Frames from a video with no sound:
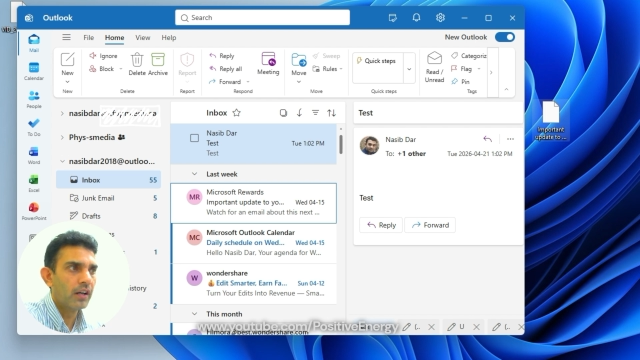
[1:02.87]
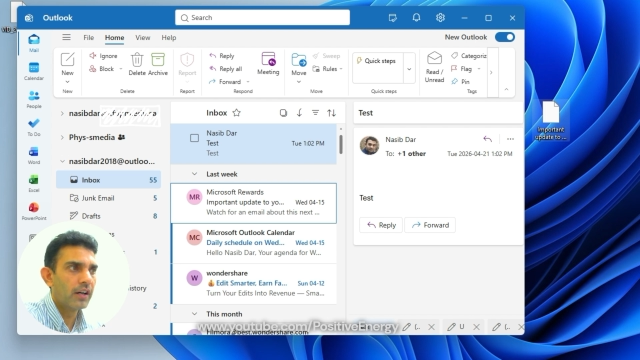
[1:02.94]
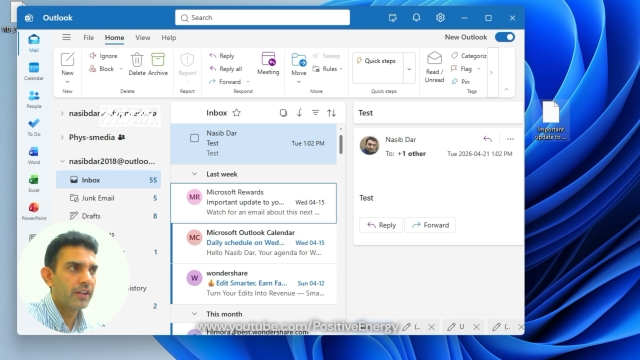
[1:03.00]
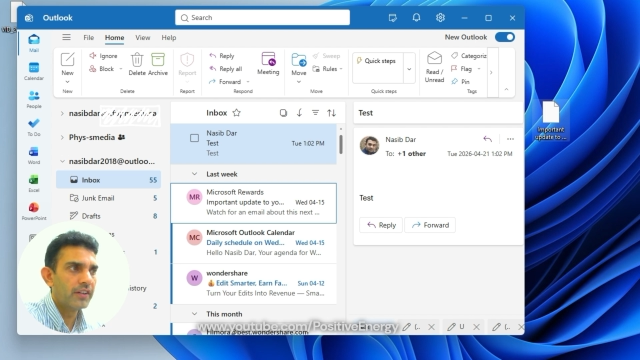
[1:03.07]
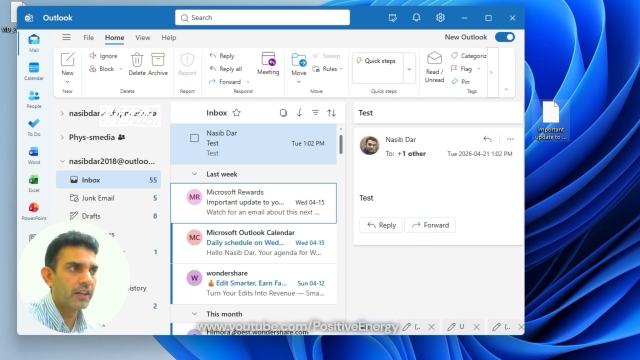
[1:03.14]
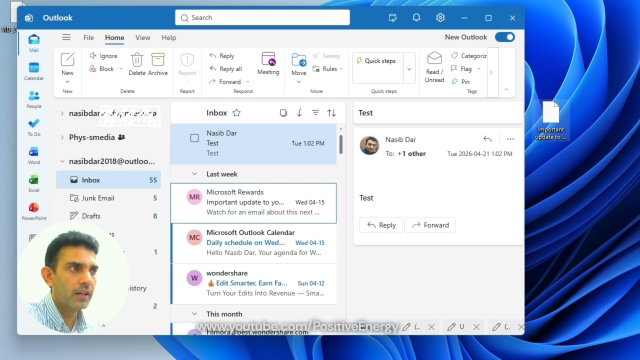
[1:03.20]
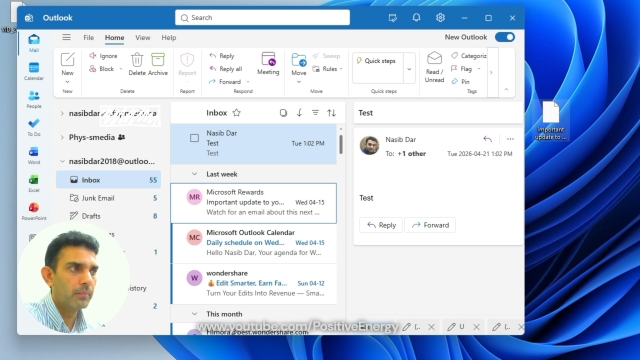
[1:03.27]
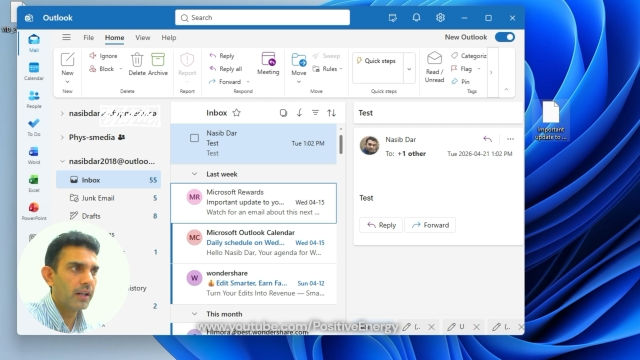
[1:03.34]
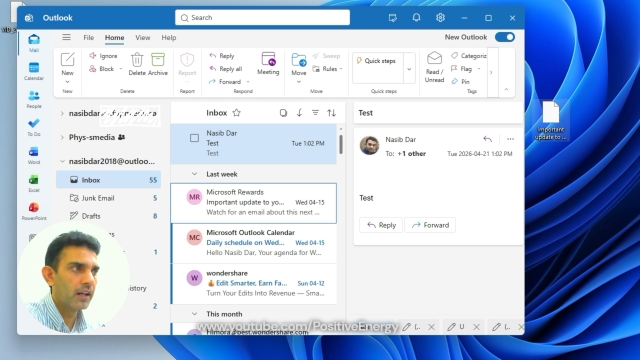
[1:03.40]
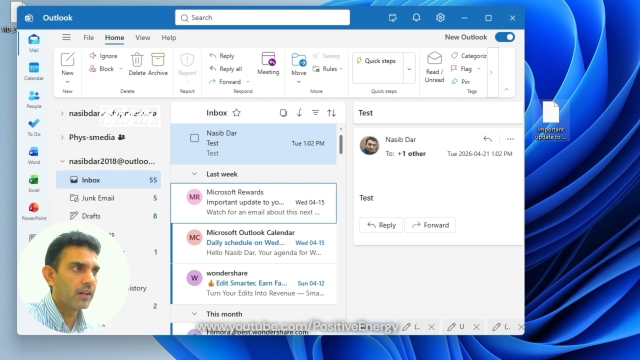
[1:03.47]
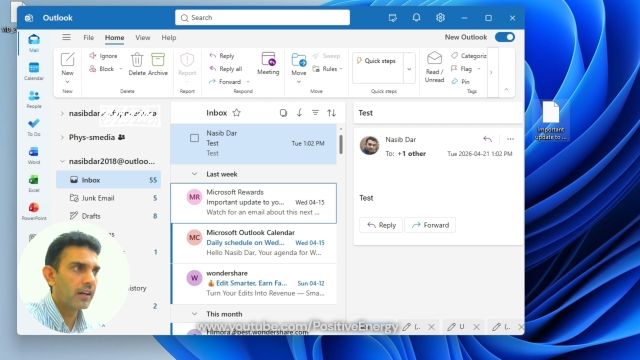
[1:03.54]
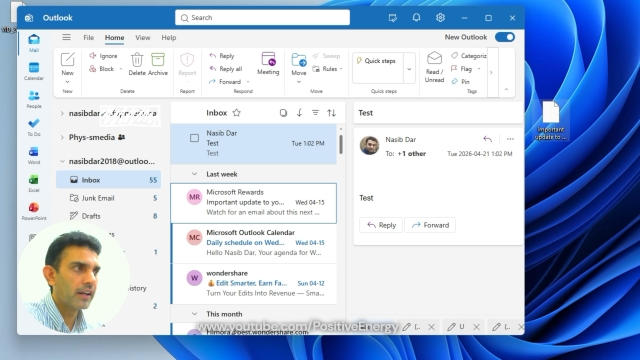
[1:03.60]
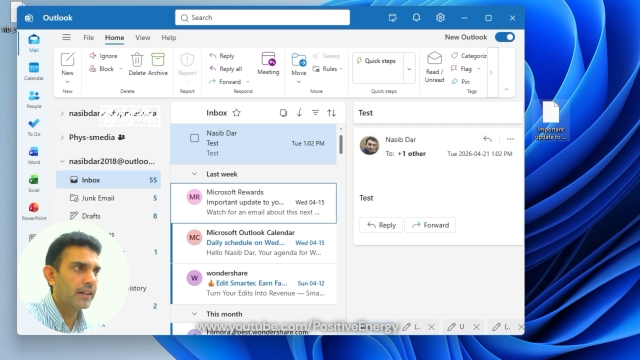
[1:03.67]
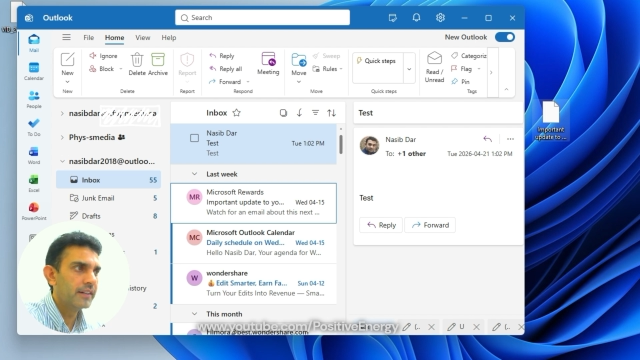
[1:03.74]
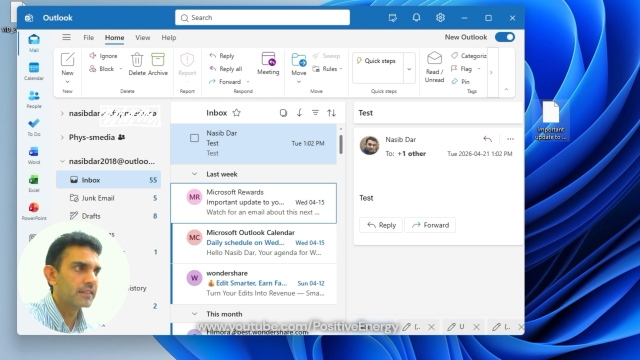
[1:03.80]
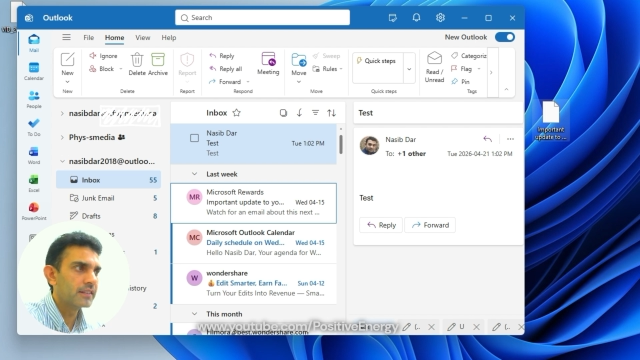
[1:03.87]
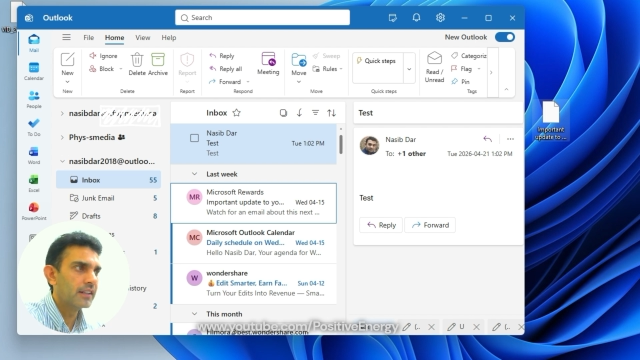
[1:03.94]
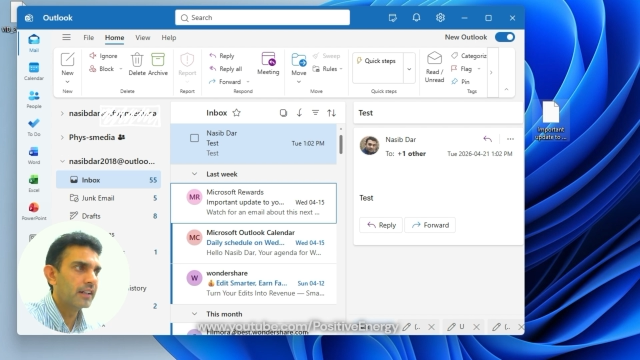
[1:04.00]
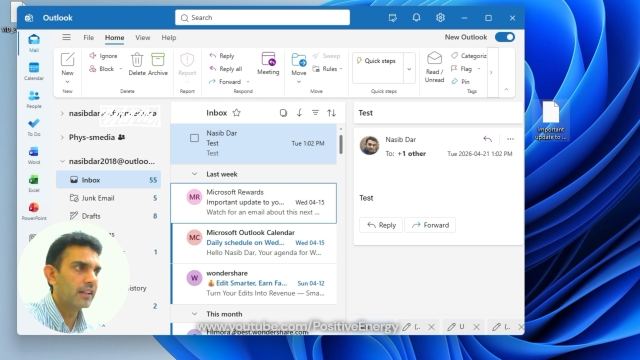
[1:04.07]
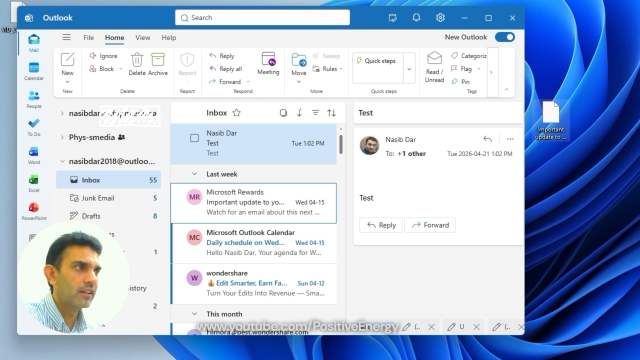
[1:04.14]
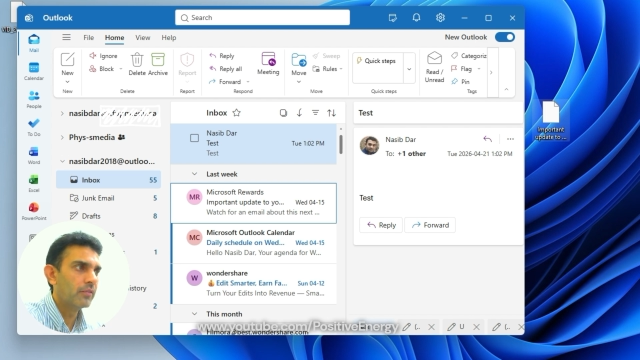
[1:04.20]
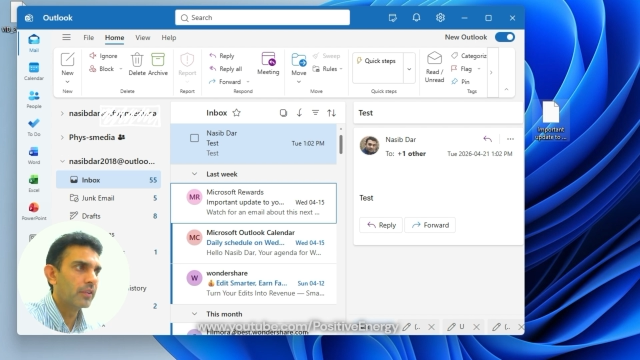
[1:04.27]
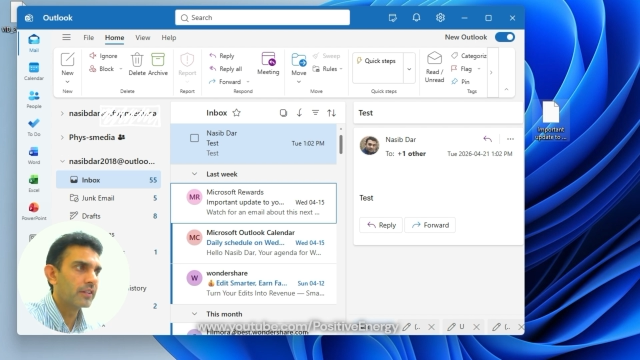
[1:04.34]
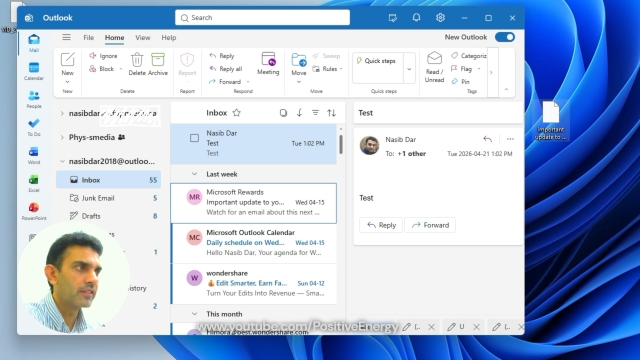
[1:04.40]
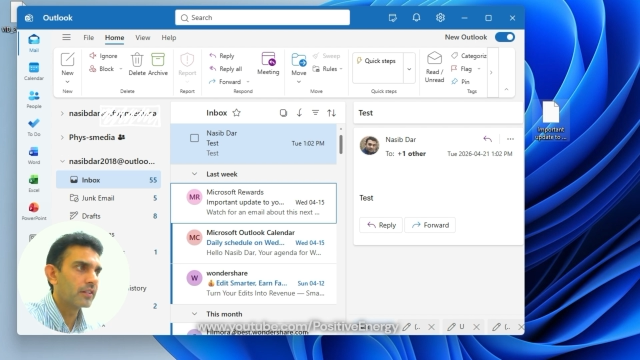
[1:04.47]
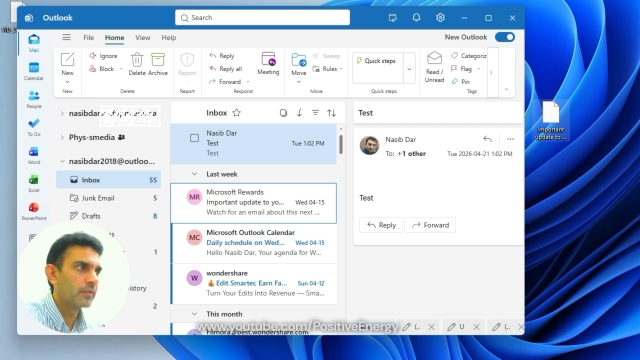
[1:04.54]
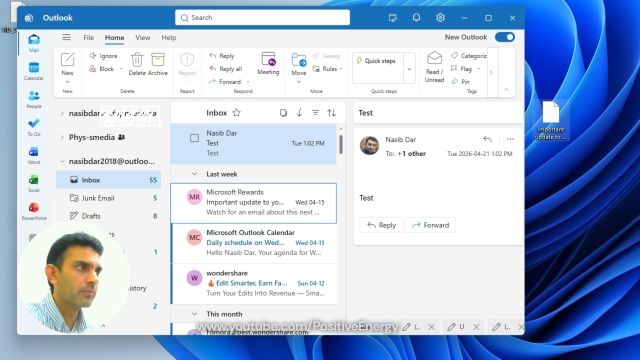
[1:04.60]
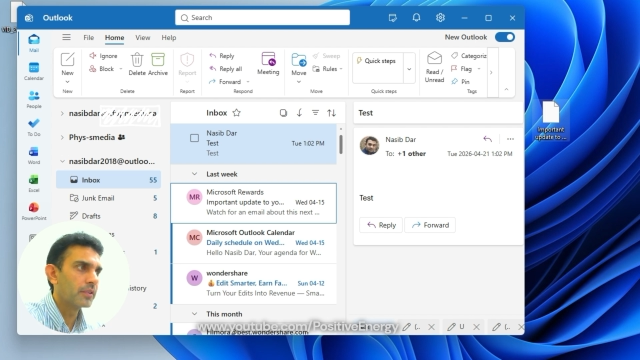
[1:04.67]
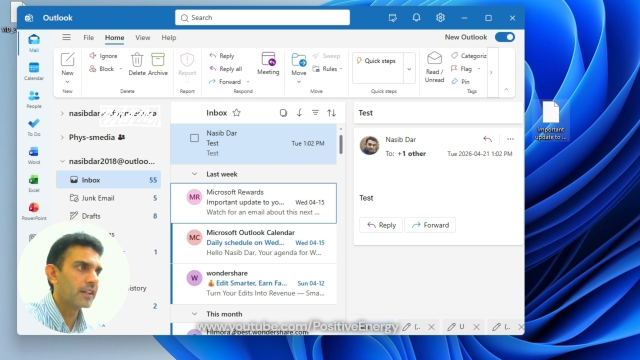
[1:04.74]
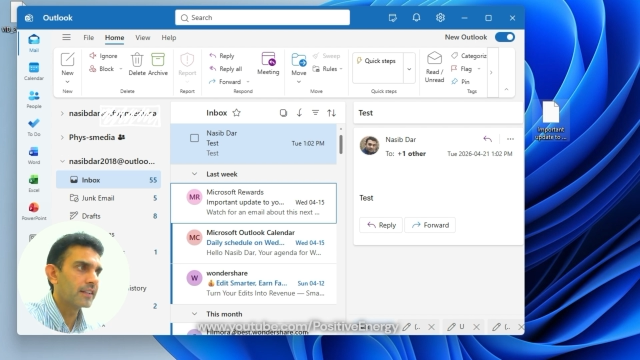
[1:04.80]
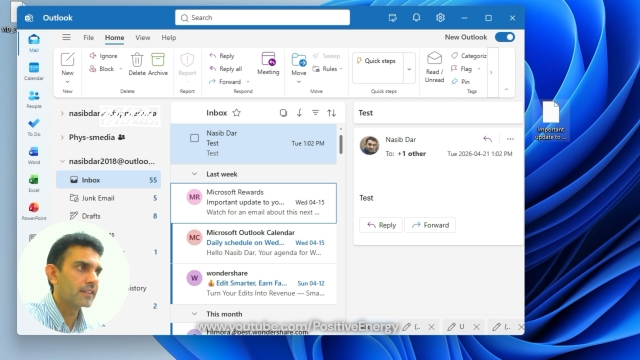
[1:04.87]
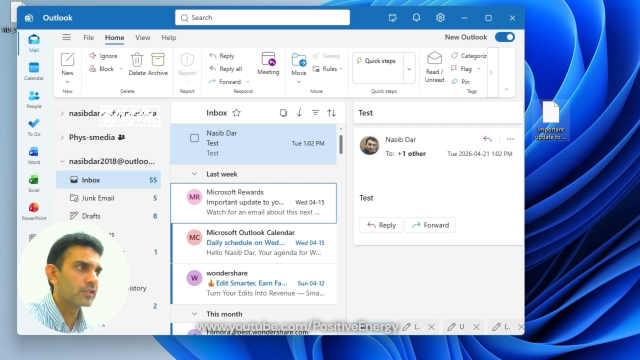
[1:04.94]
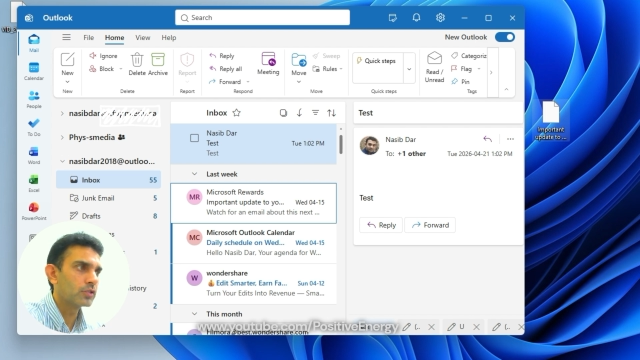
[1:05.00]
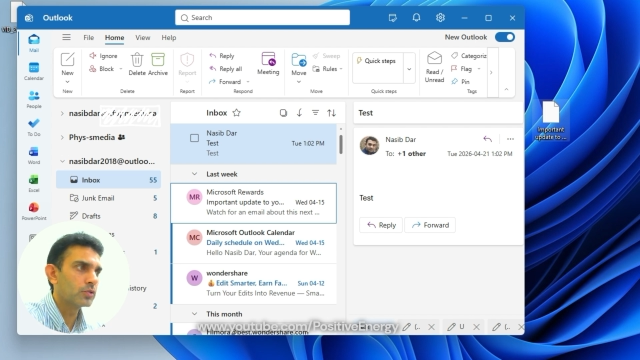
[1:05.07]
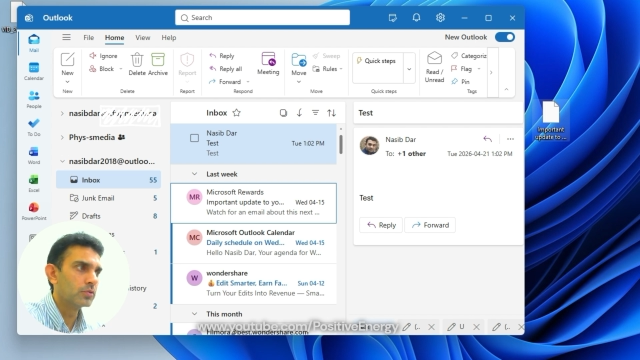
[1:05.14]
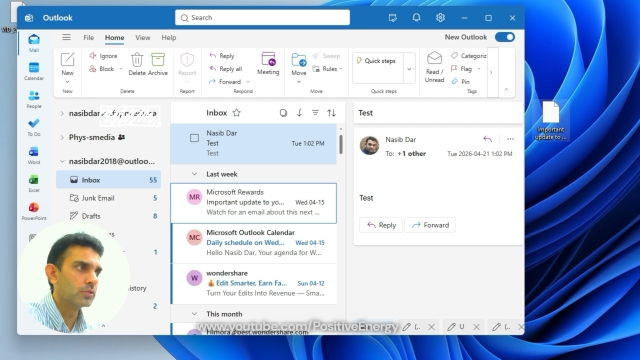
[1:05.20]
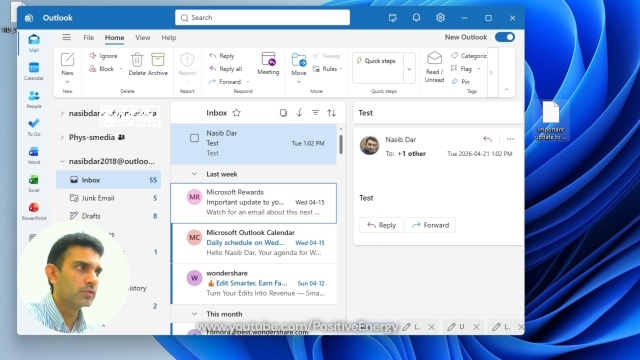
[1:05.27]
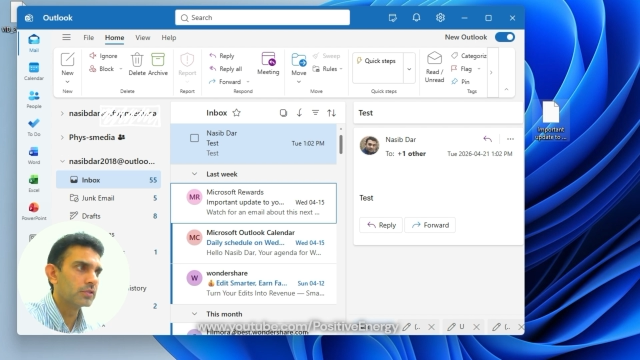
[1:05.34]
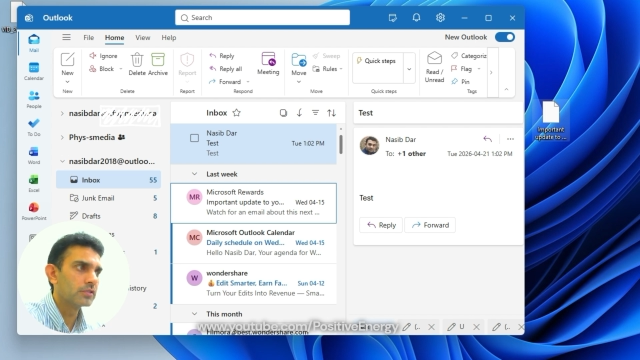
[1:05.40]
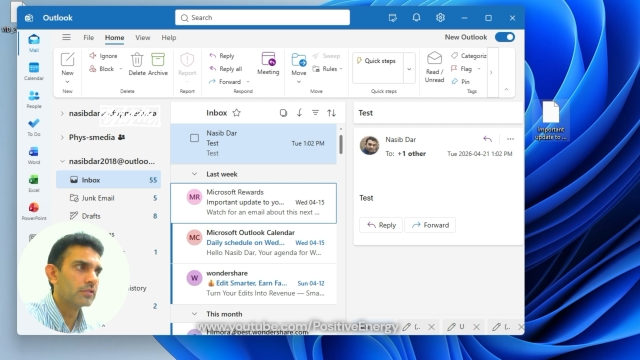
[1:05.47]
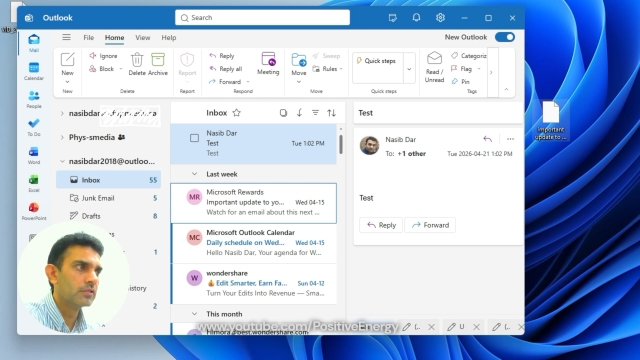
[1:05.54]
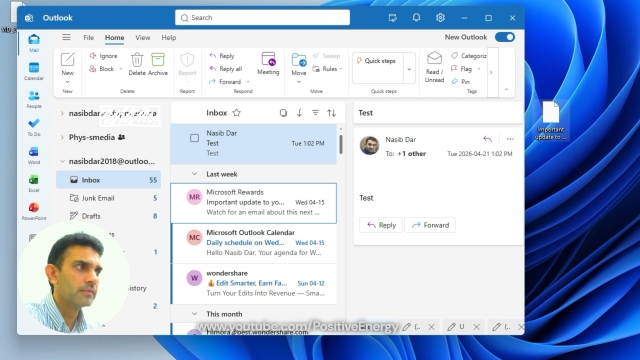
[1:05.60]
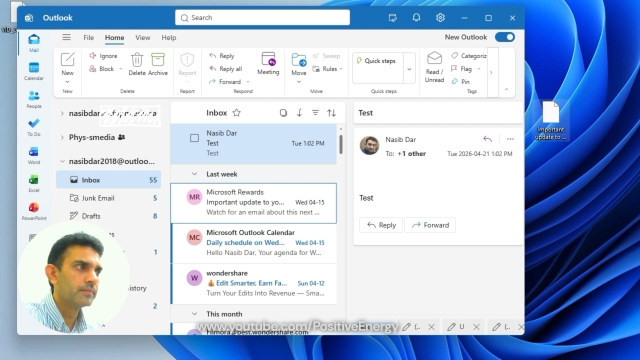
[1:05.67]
other email clients, and even some text tools.